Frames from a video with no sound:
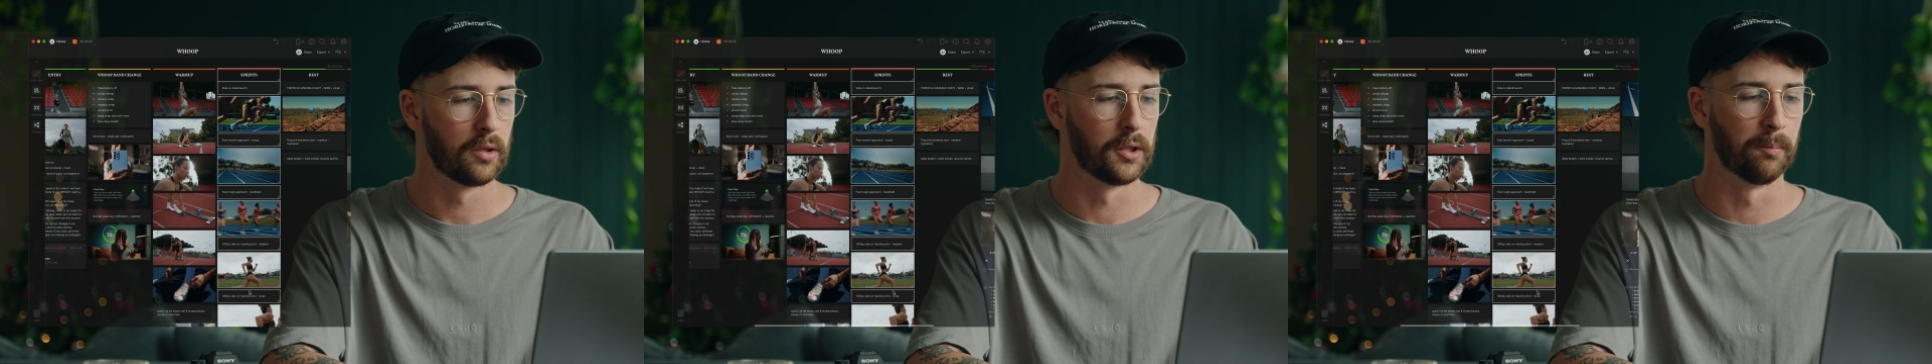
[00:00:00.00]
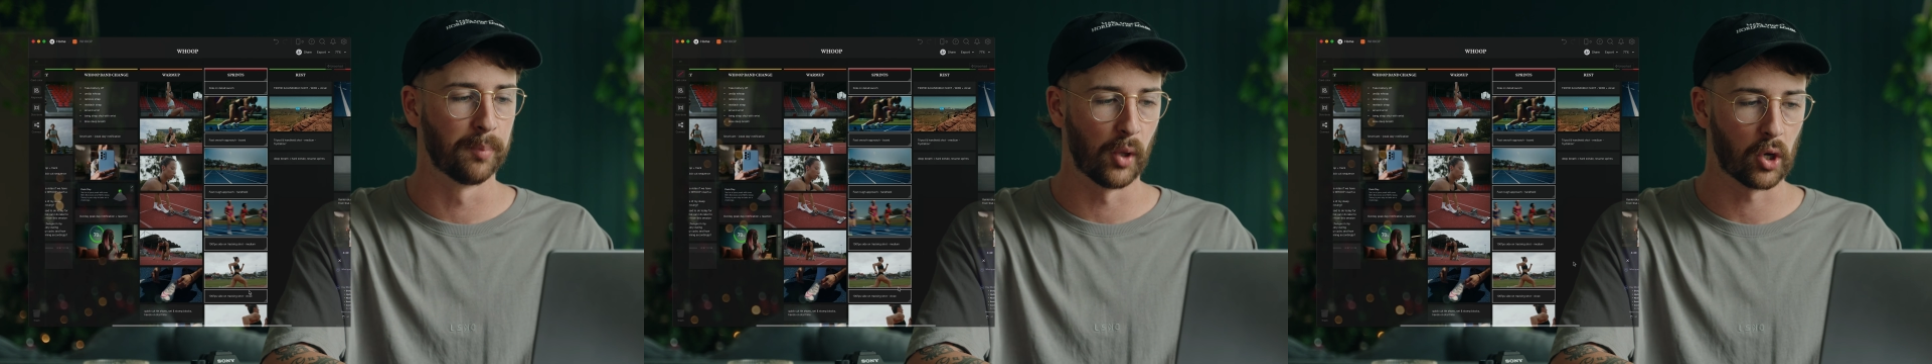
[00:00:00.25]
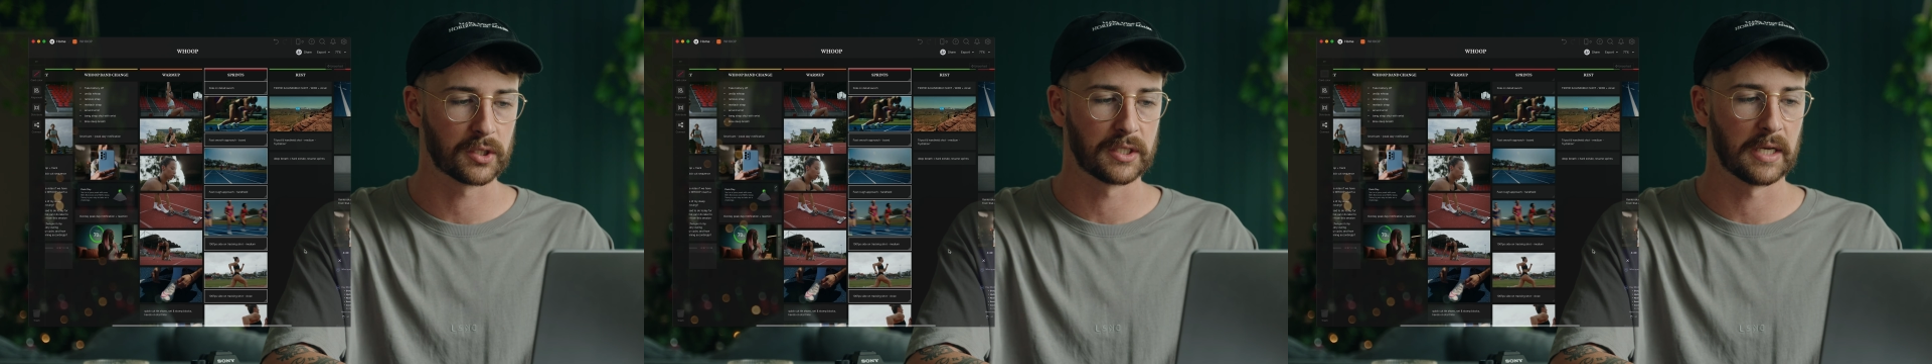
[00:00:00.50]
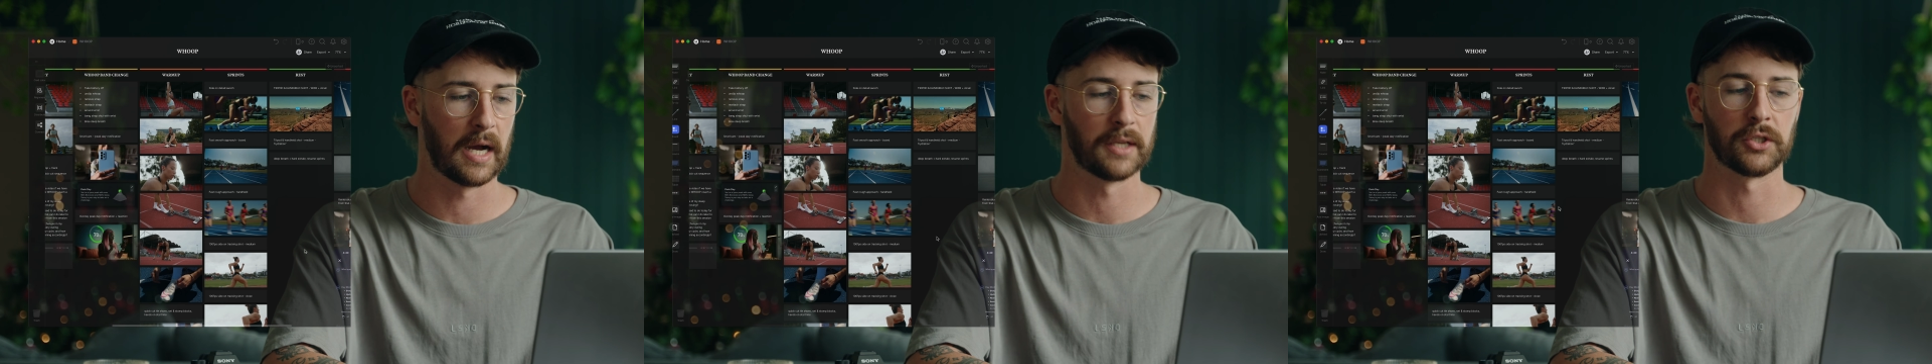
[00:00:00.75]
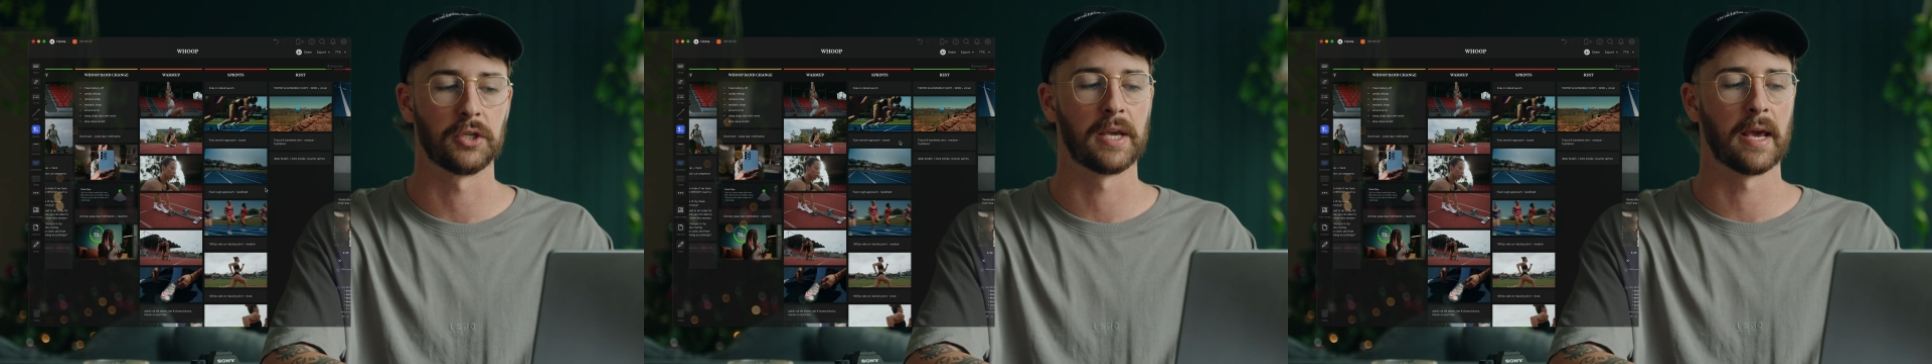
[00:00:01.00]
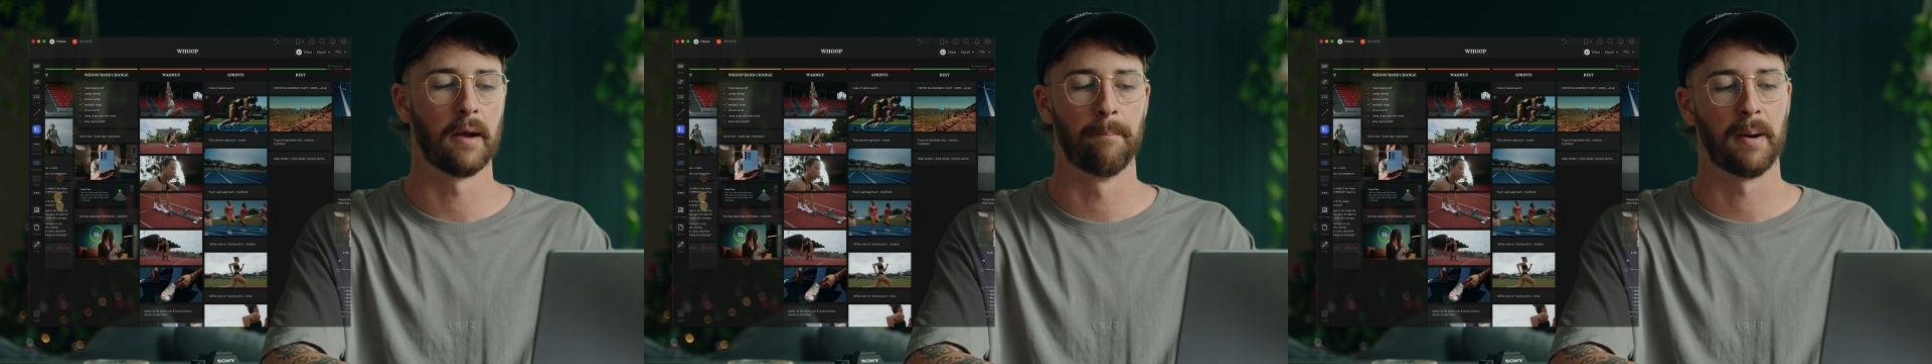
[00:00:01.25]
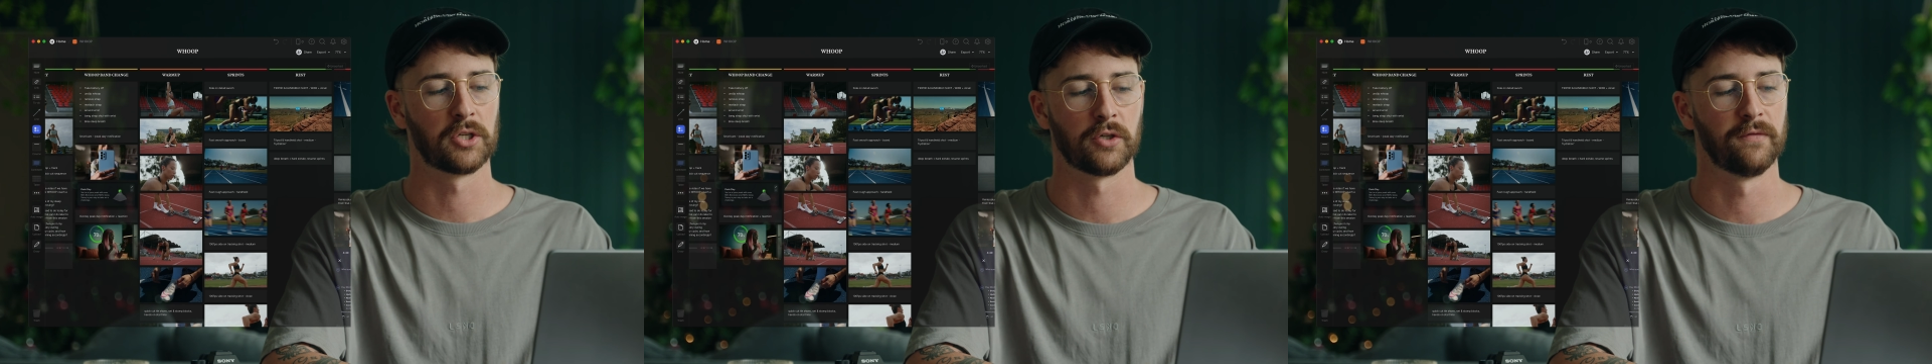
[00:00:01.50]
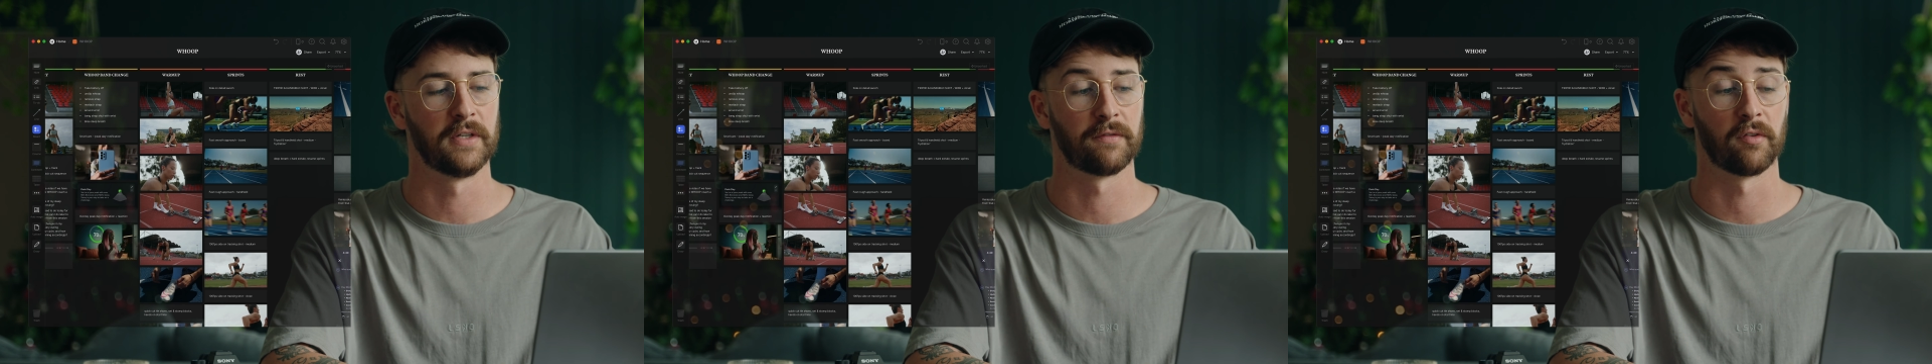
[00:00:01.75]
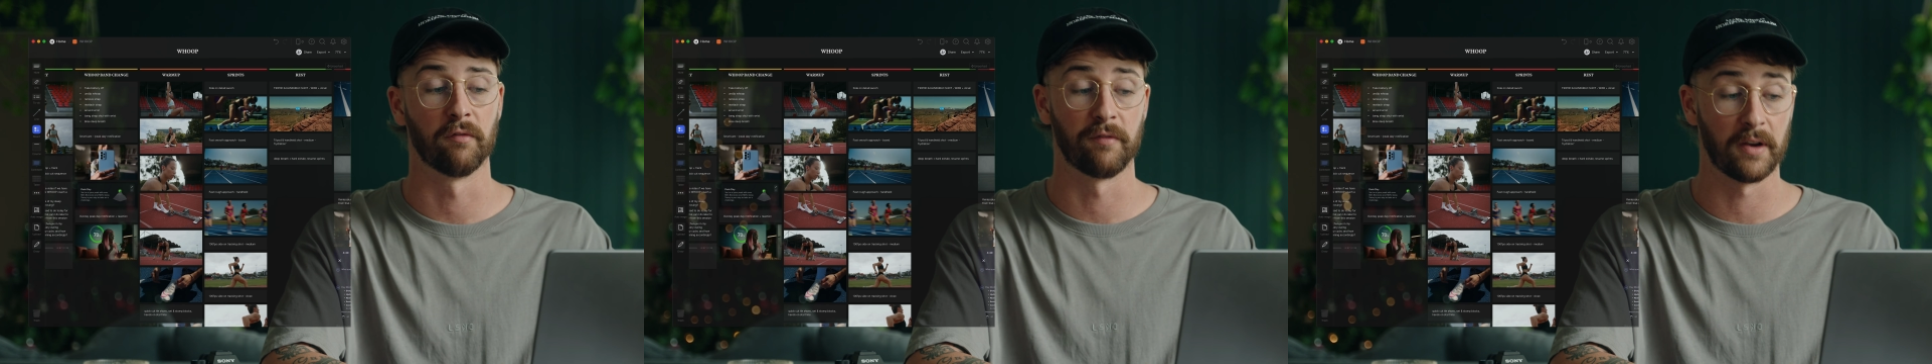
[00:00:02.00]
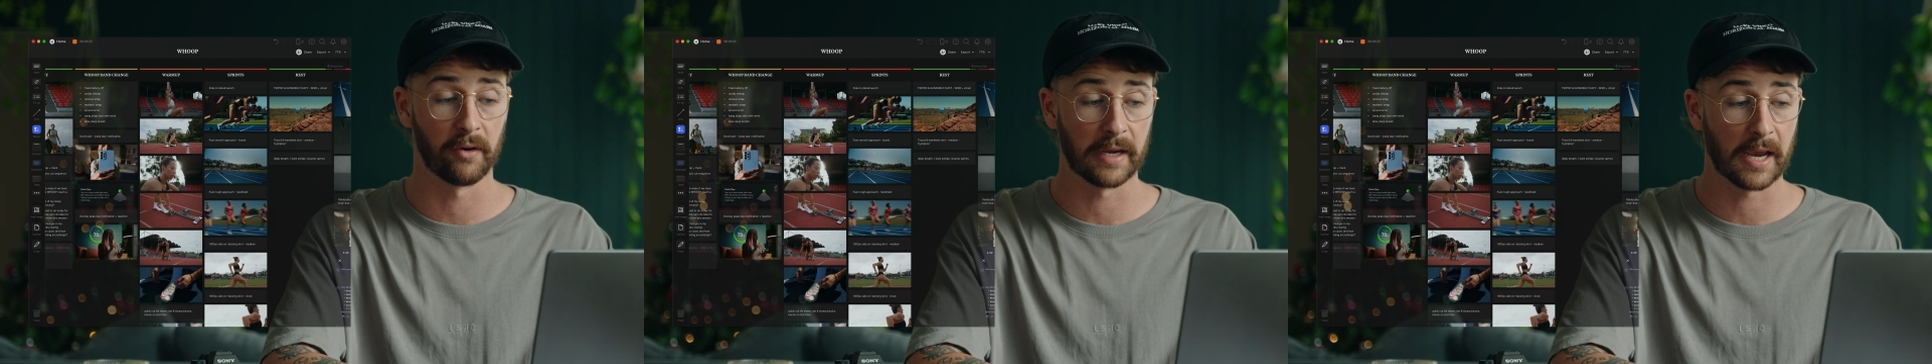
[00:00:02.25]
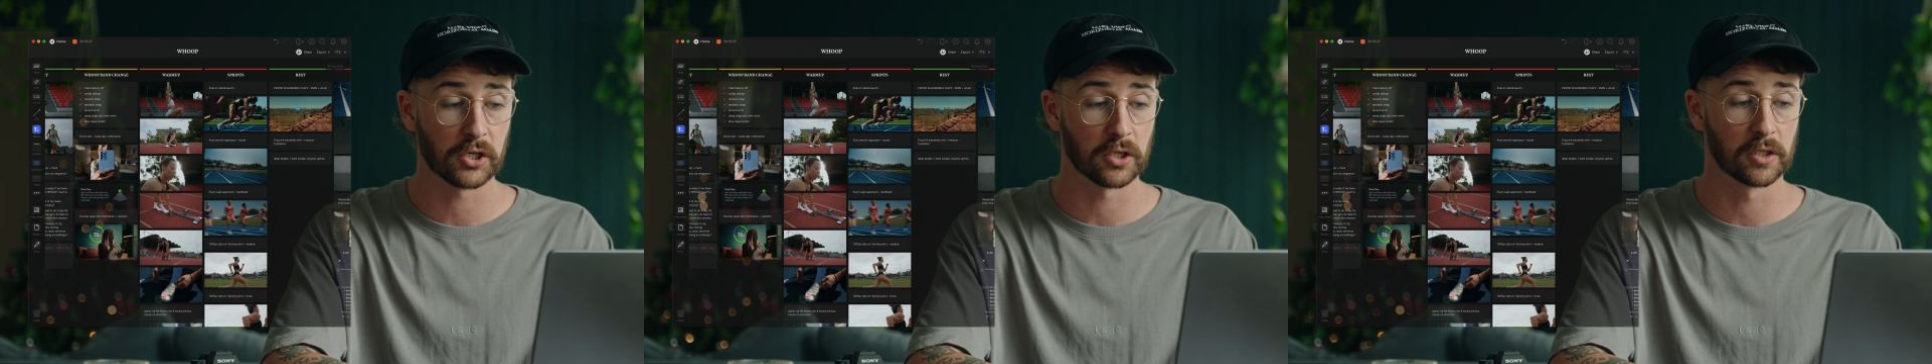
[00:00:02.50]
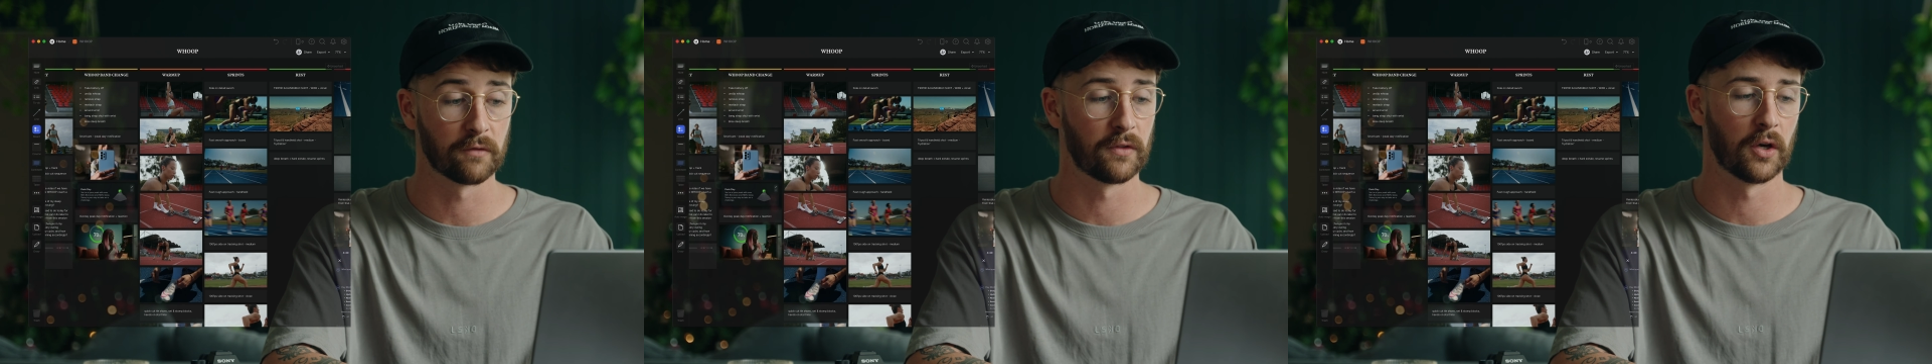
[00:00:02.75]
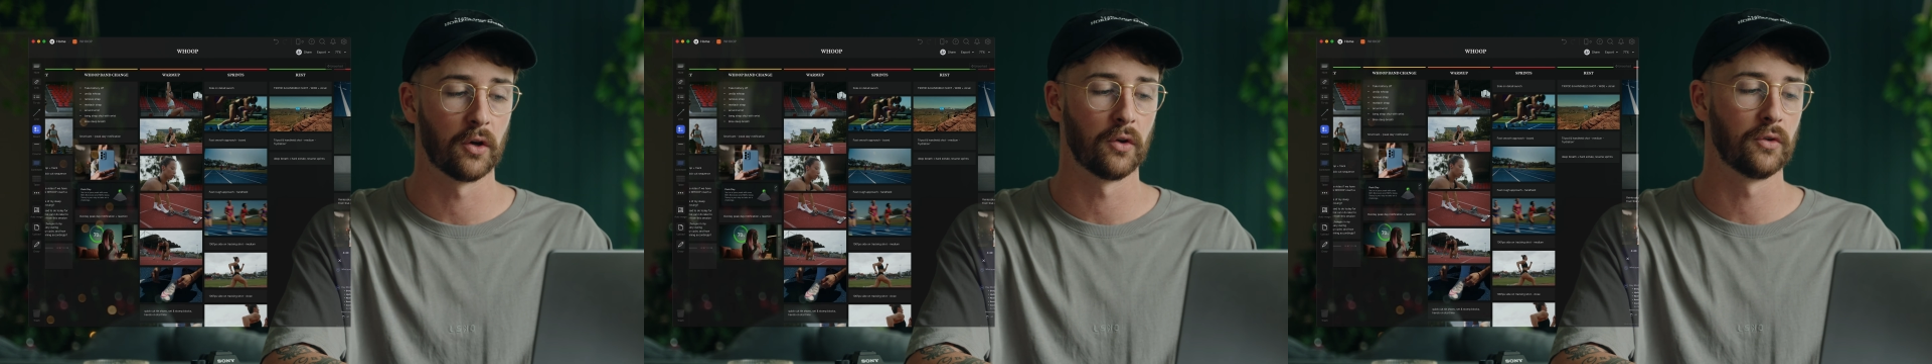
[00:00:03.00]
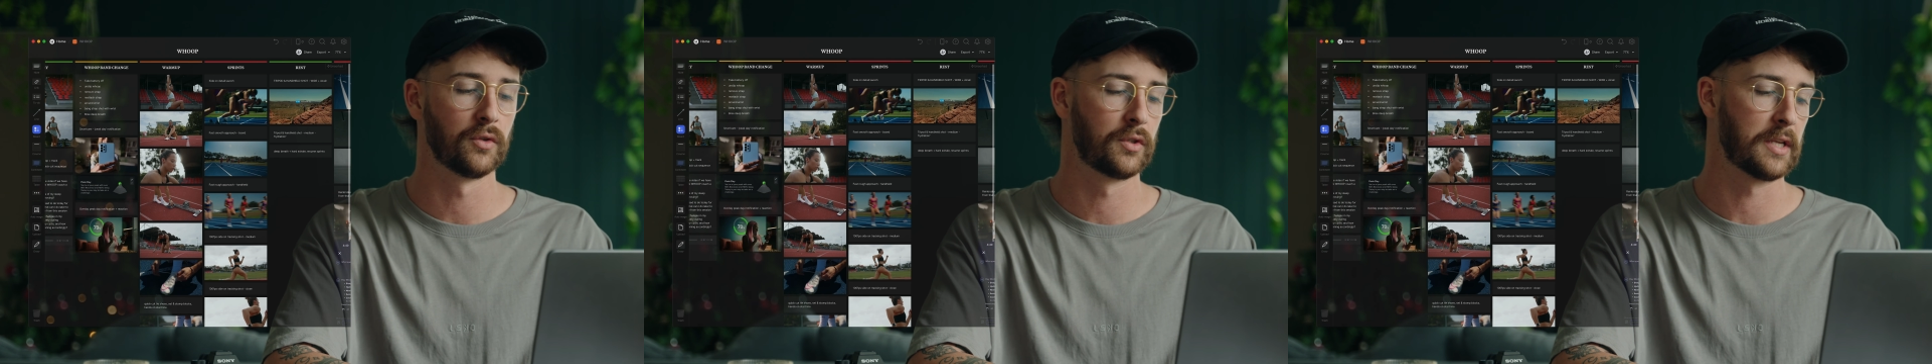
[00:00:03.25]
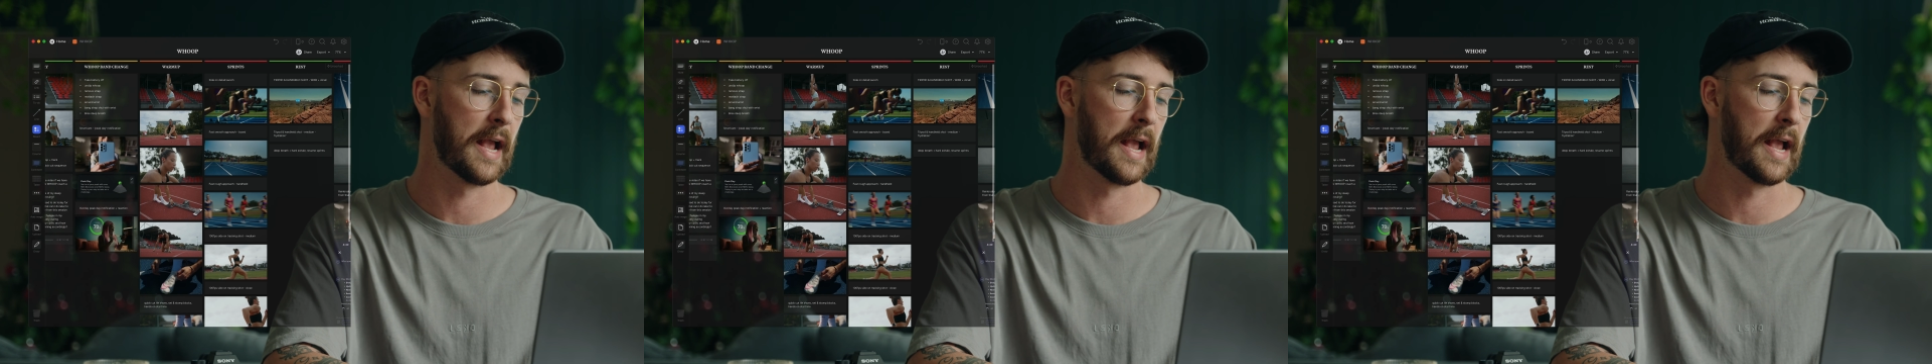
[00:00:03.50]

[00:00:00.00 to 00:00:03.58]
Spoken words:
the block starts, you get a bunch of different variations of those,